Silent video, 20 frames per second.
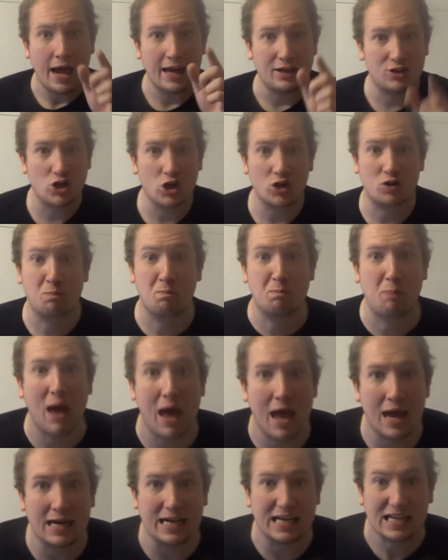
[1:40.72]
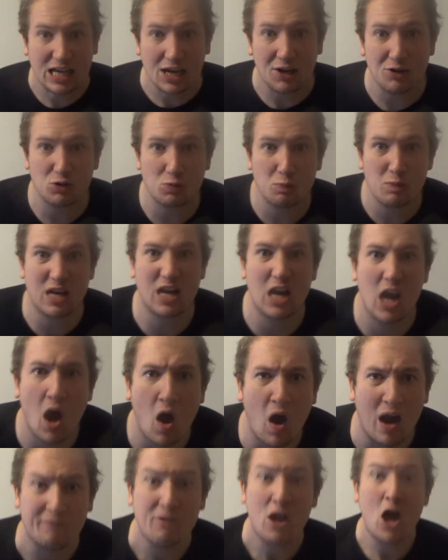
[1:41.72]
It just barely keeps me
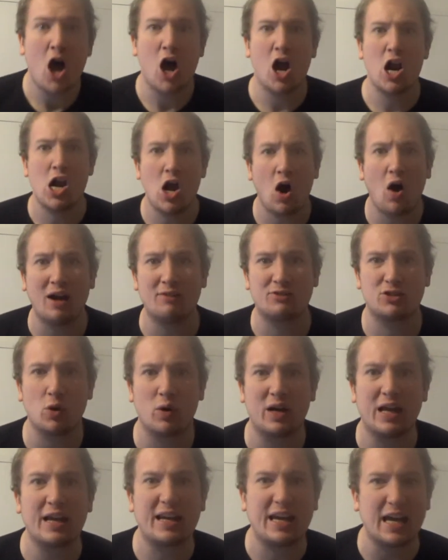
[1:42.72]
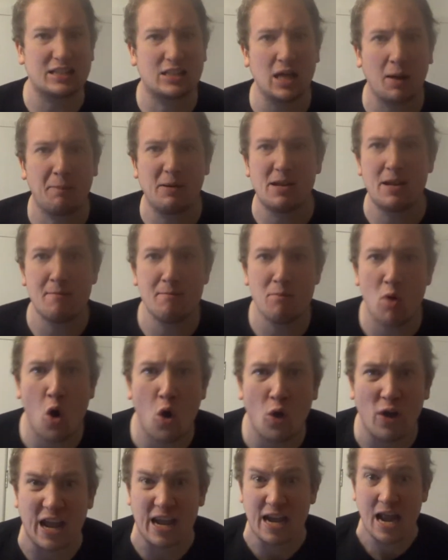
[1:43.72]
alive. Alive so I can get up in the
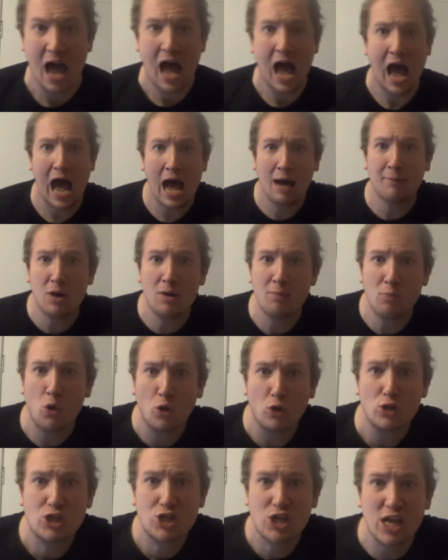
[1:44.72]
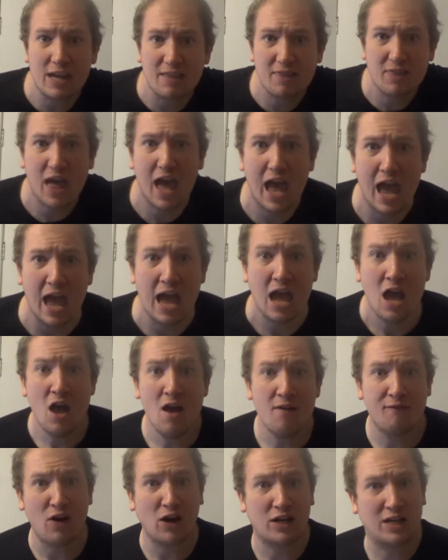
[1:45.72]
morning, hammer more shit there,
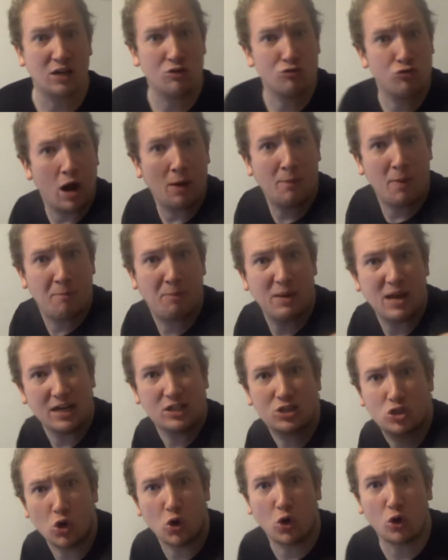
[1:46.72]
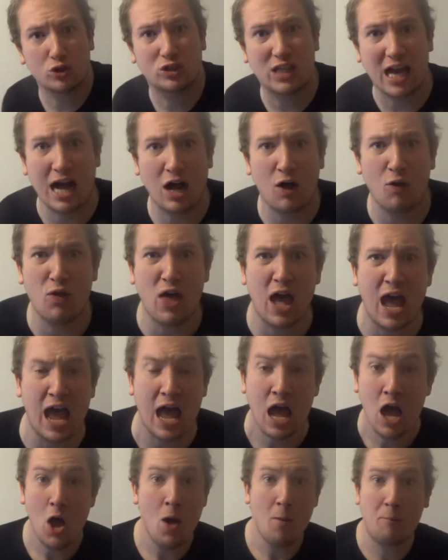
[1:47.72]
fucking rub a bit of door down
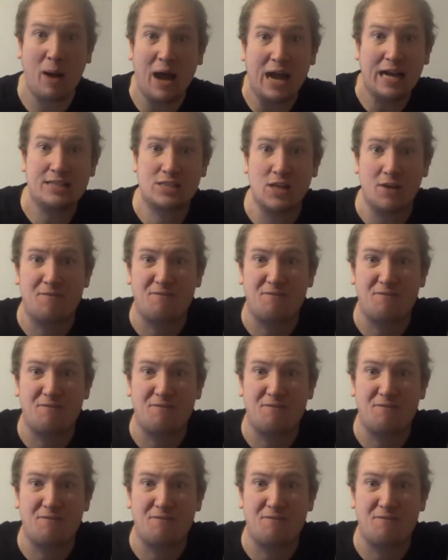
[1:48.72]
there, paint a